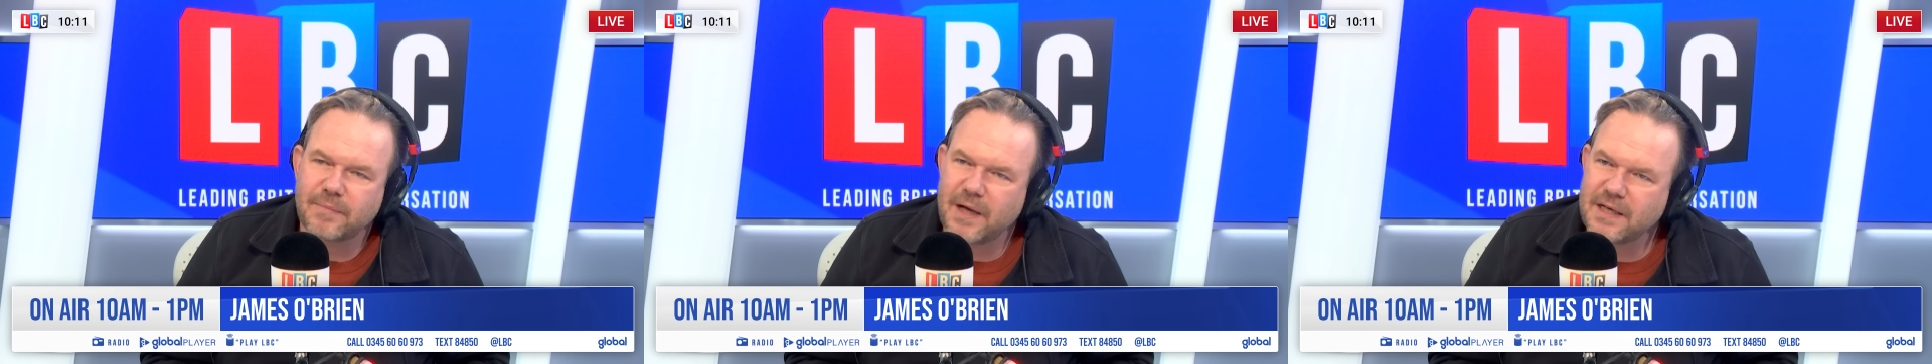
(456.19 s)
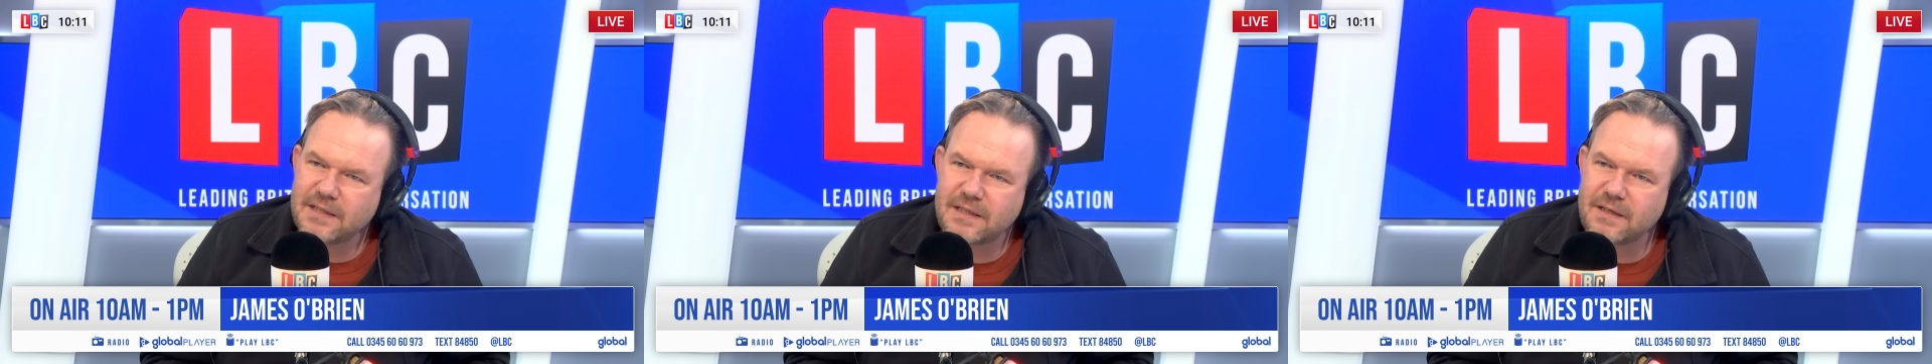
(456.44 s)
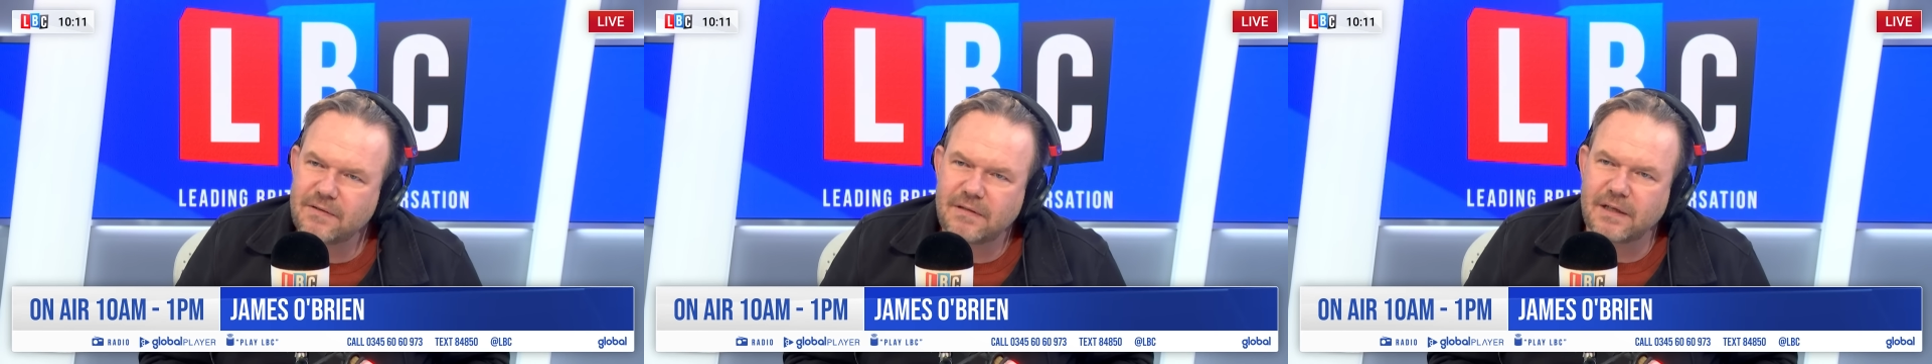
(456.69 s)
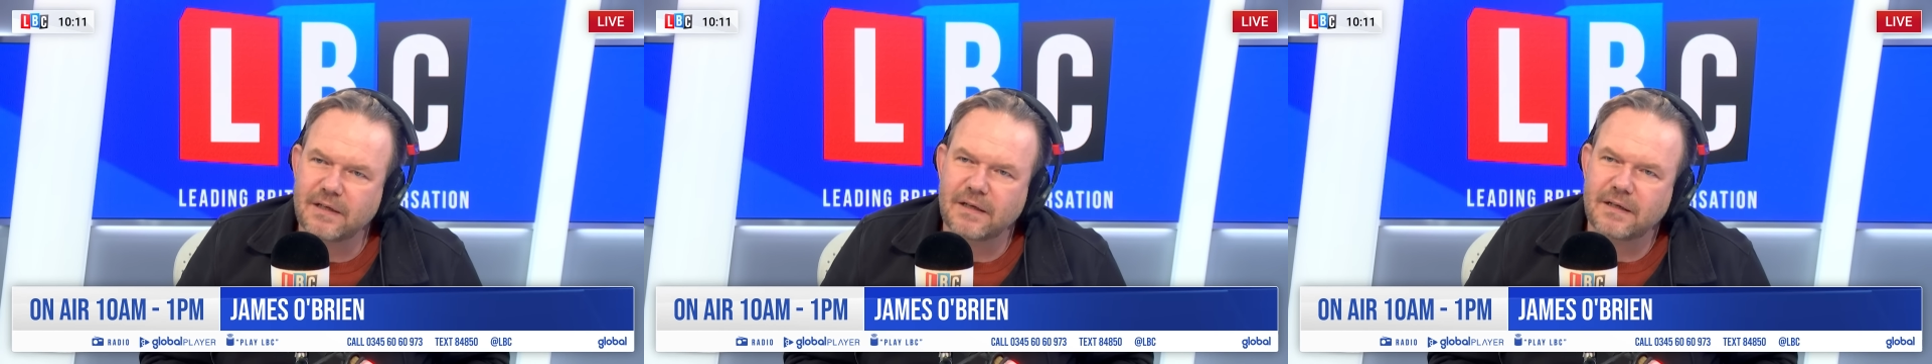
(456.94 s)
But I still
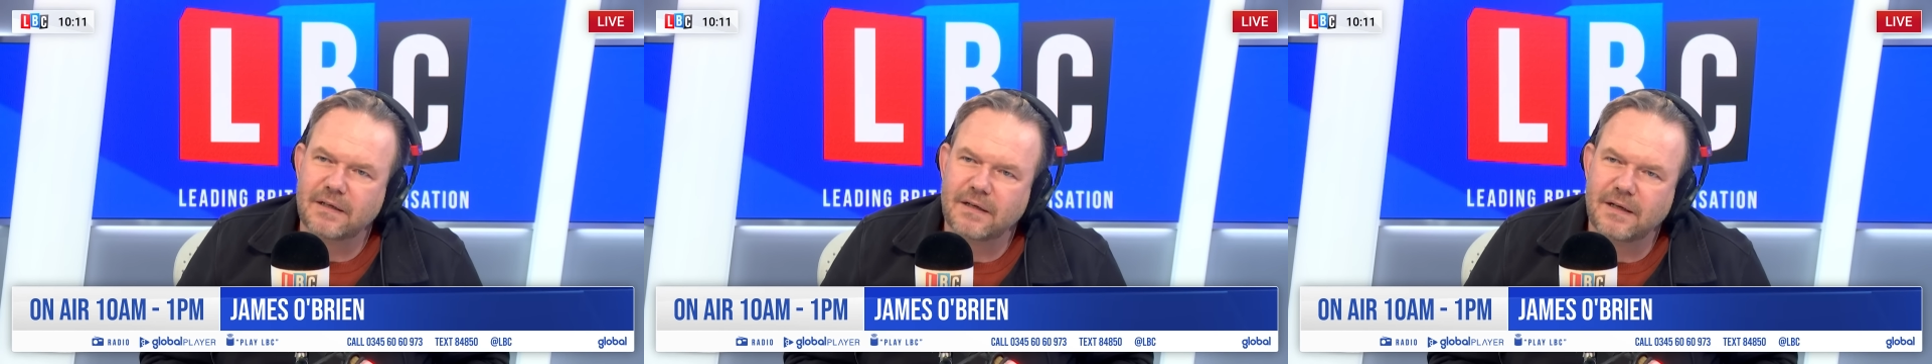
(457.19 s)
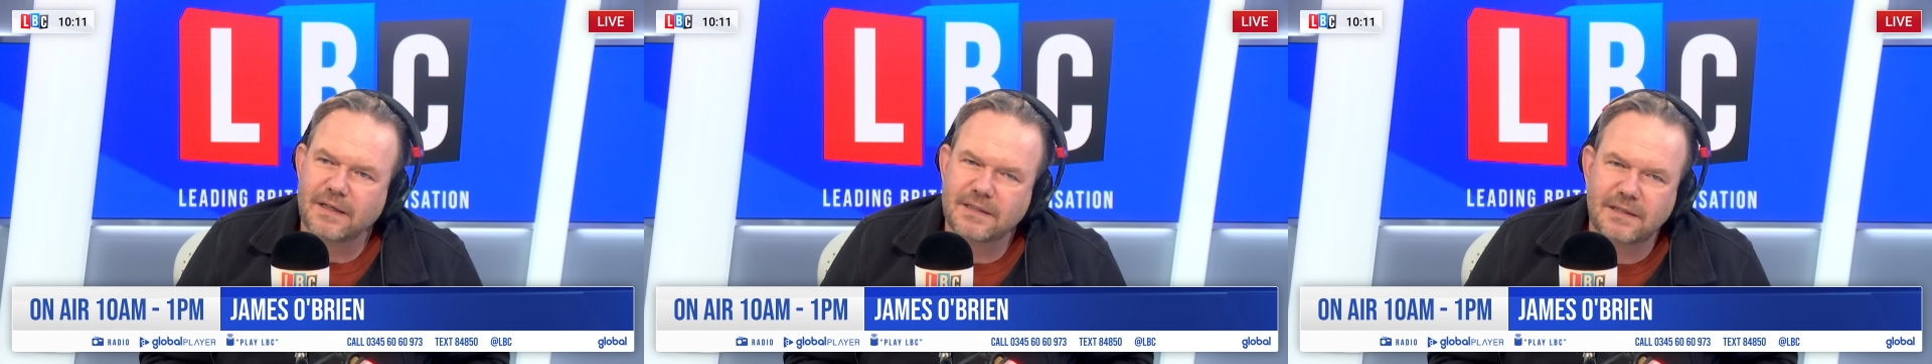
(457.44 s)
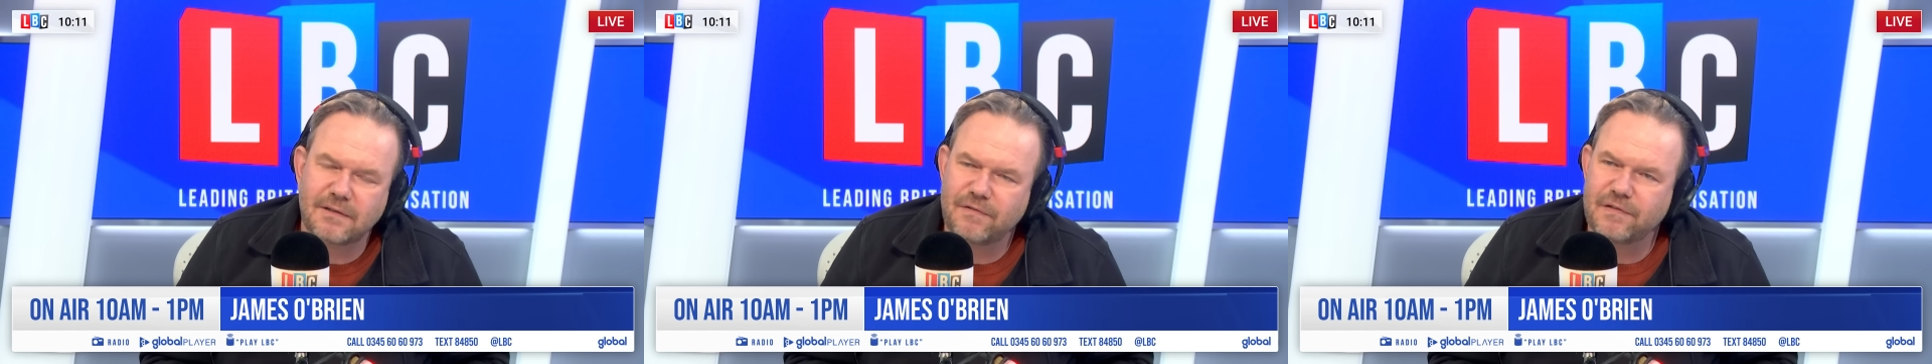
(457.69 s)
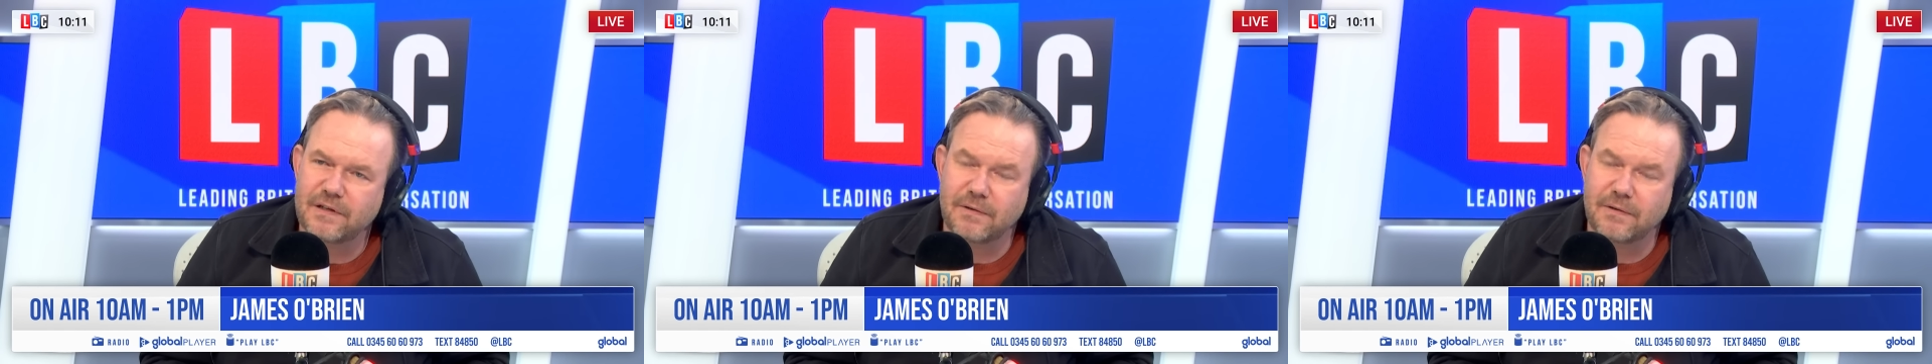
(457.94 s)
think, I still feel